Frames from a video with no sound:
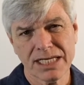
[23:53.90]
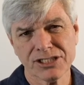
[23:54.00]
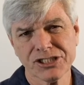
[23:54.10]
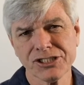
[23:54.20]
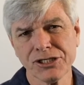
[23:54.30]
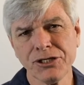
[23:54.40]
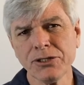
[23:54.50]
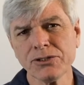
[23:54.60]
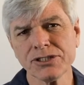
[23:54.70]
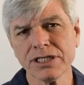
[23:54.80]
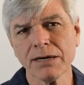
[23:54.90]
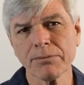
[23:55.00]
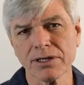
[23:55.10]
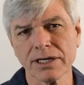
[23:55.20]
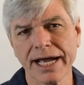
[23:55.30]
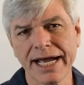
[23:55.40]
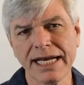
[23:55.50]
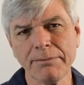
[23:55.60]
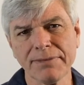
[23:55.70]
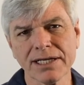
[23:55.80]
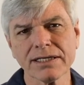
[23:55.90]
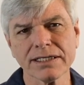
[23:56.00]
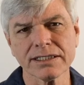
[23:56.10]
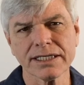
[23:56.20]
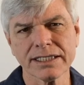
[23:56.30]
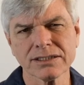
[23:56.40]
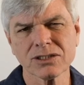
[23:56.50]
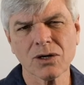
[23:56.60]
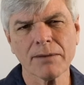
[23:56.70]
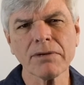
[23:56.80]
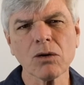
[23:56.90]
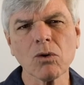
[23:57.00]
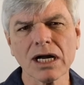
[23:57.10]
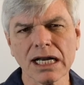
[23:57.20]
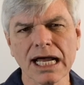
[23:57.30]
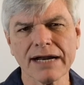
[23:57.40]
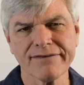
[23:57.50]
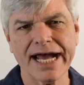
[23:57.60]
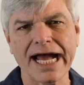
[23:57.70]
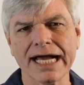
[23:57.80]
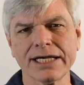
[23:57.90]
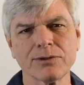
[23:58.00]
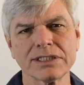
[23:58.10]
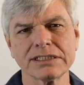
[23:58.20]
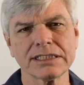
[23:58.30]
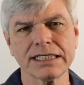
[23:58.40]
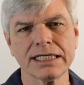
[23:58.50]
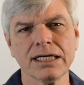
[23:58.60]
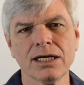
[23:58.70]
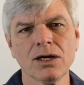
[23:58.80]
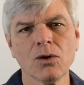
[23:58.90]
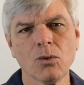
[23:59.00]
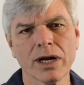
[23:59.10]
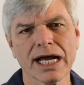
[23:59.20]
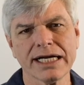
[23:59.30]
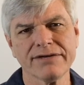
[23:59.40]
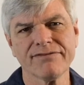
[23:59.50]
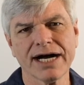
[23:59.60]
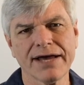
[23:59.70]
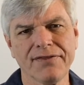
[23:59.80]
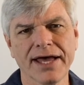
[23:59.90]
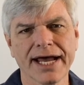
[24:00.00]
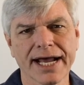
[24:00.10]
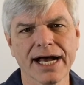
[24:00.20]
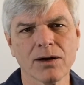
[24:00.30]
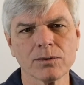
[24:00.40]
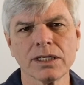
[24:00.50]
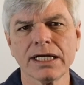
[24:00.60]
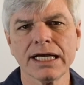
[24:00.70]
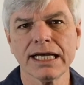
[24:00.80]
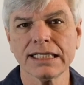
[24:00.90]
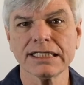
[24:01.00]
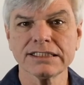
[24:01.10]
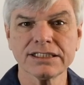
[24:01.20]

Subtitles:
just a huge number, 80 billion, and so I'm going to want a lot of accuracy when I divide that out. And let's